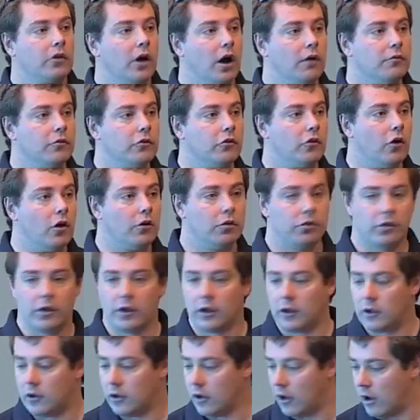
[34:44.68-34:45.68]
covers, I
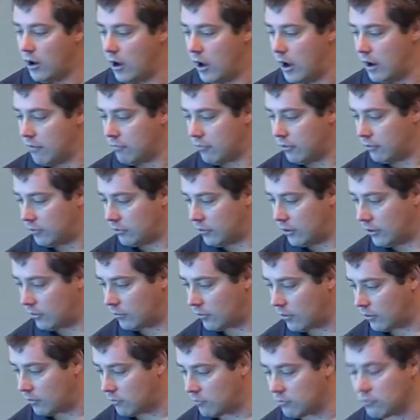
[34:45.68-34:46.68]
think, uh, everything
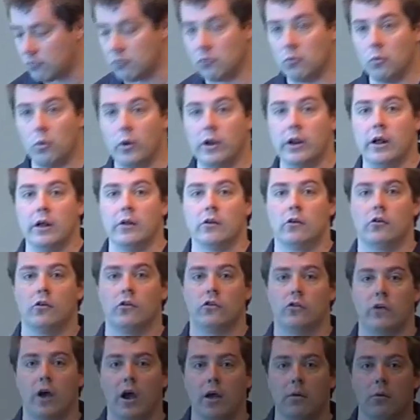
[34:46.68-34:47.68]
that we needed to
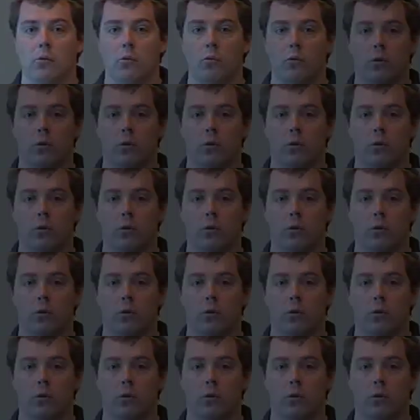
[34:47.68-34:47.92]
say.